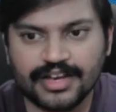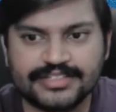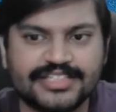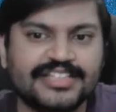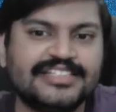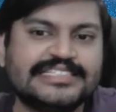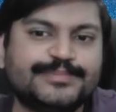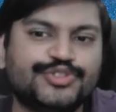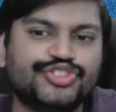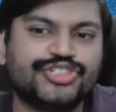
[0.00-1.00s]
I think in this
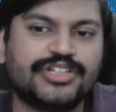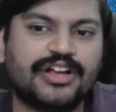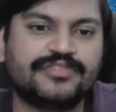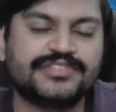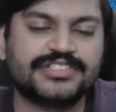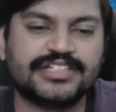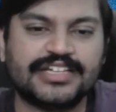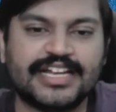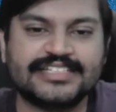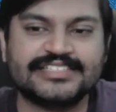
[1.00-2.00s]
position after
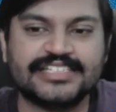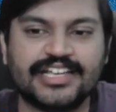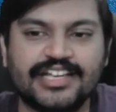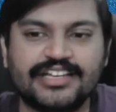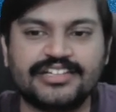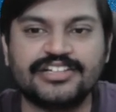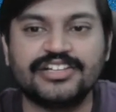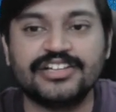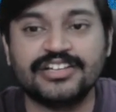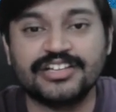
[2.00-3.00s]
knight c8,
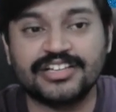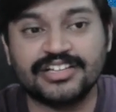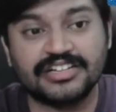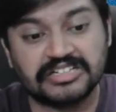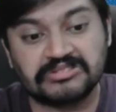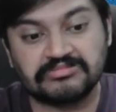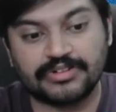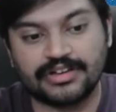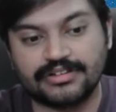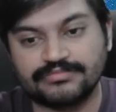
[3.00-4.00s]
here
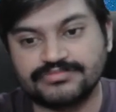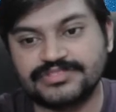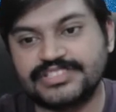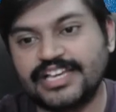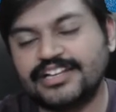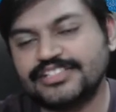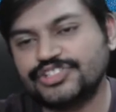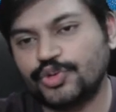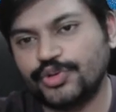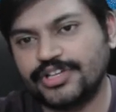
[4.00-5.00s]
Saina
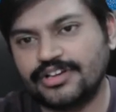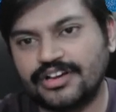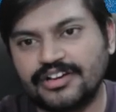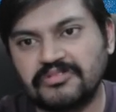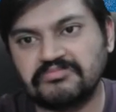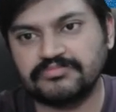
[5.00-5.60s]
Salonika,